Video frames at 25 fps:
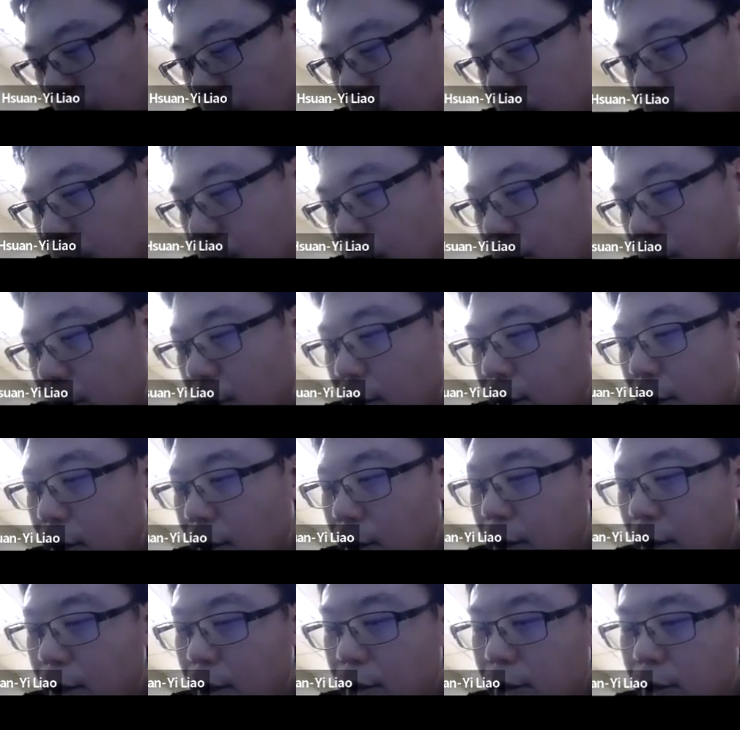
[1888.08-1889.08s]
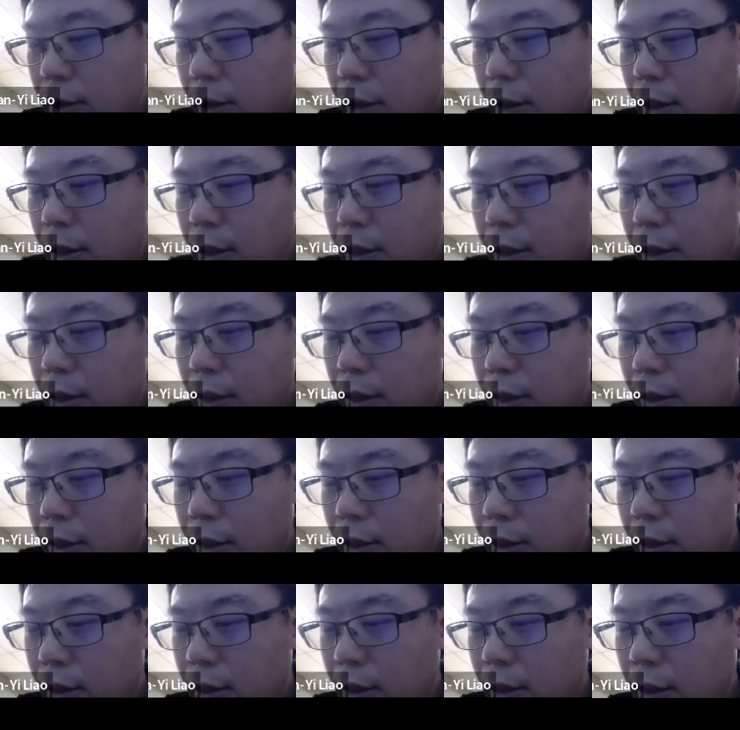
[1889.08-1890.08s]
So it, it is
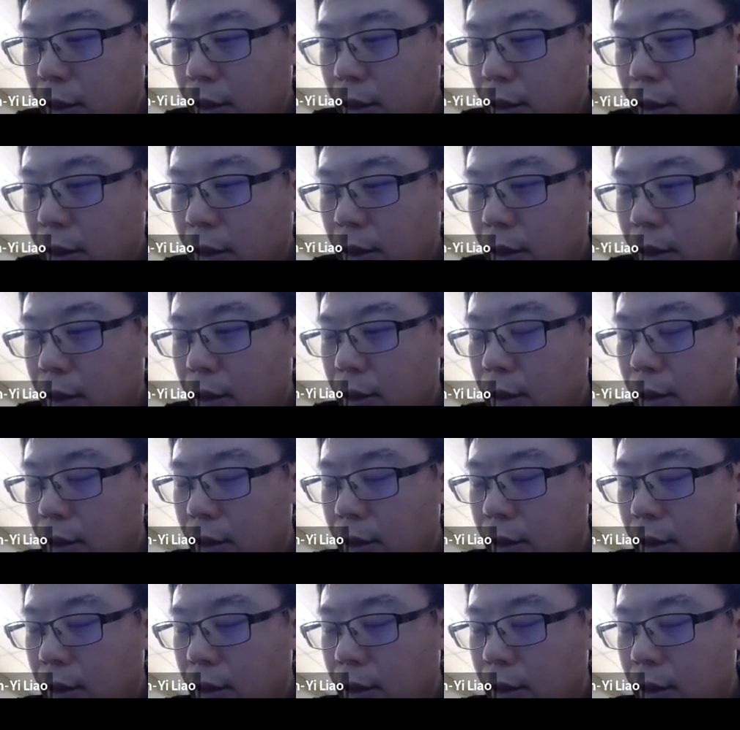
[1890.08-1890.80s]
indeed uh,